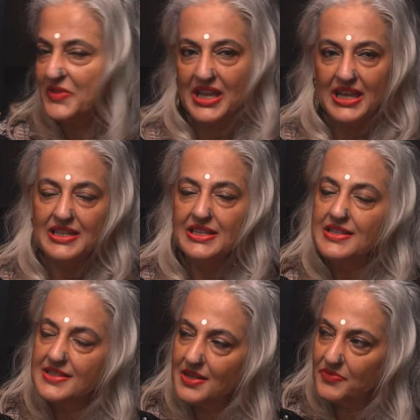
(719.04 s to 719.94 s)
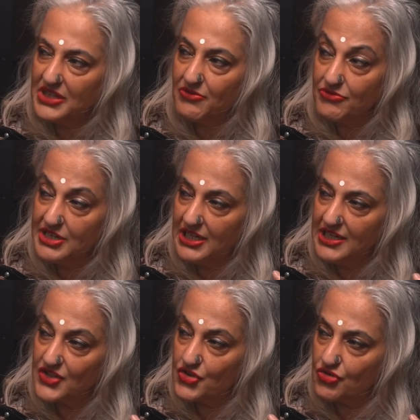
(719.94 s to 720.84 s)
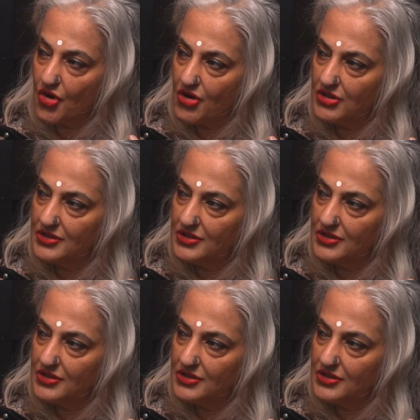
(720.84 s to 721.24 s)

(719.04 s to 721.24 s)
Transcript: it needed something really strong